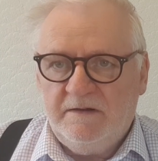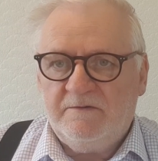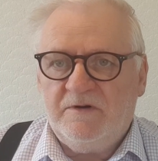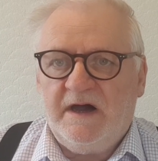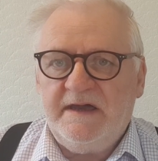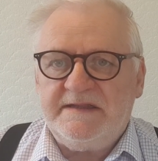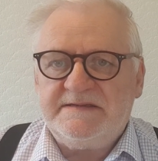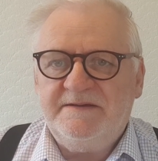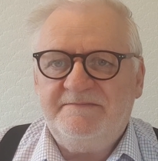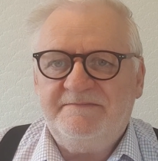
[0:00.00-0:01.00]
Right,
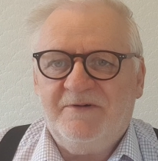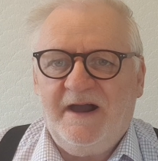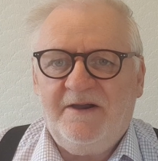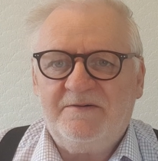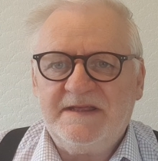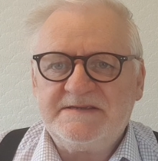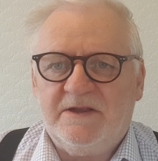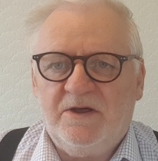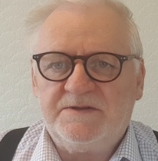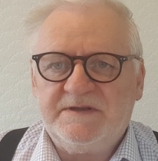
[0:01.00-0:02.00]
wow, there's a
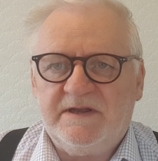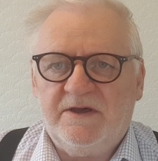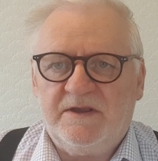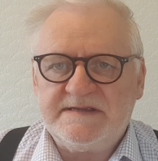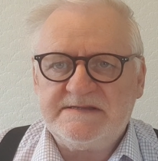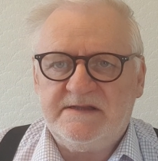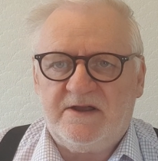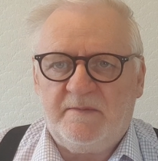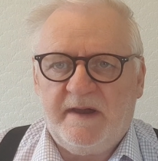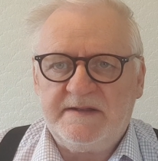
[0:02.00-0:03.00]
lot to learn, isn't there,
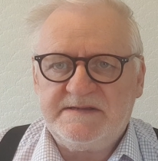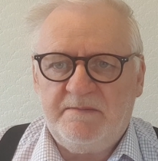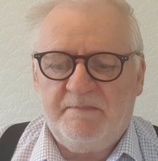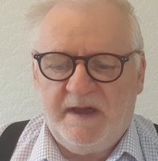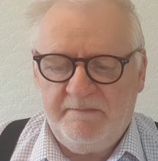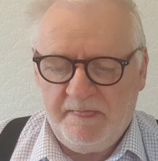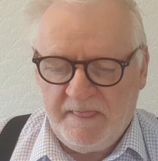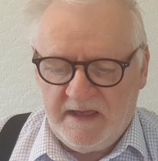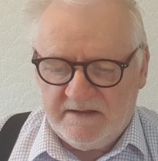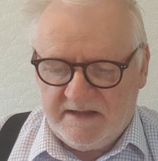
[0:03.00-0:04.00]
about timber.
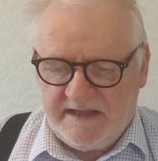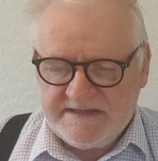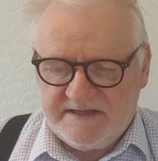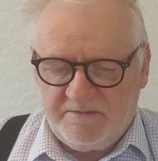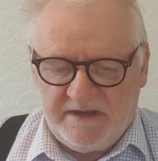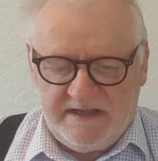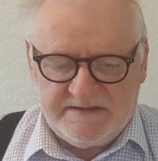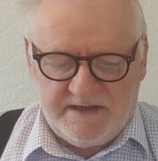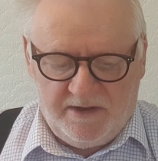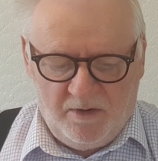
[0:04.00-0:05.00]
The next thing we need
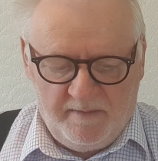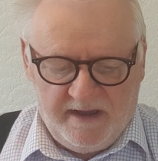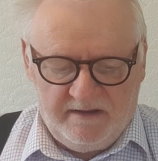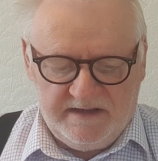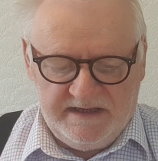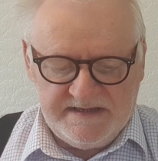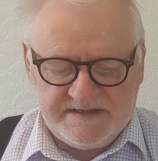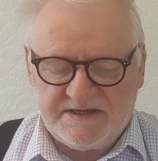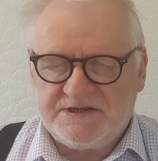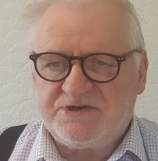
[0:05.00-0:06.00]
to know about is
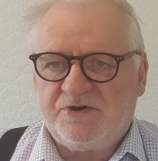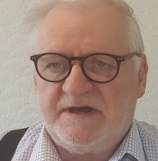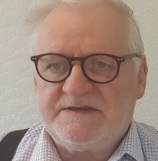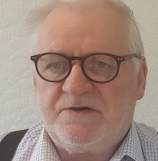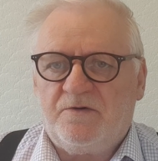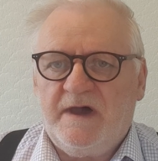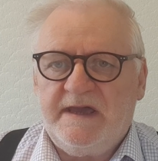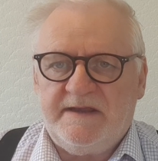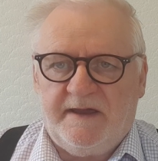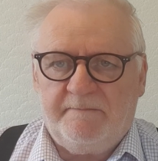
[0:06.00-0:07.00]
stress
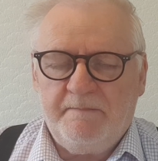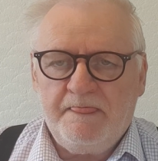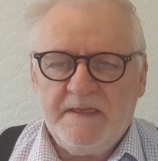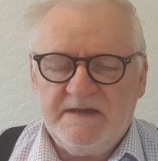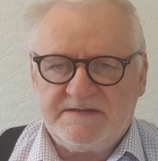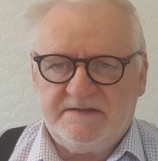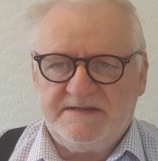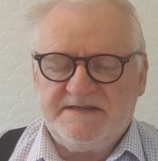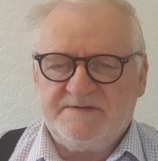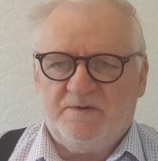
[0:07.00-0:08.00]
grading. So
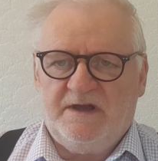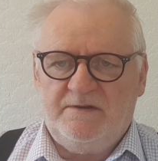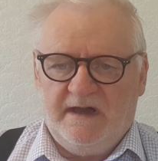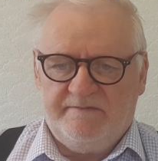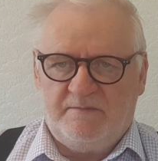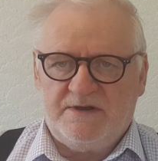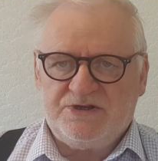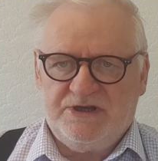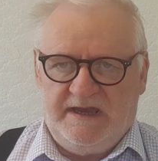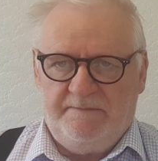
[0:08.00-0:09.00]
this is where you have a
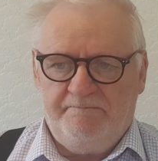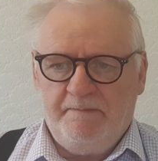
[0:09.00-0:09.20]
machine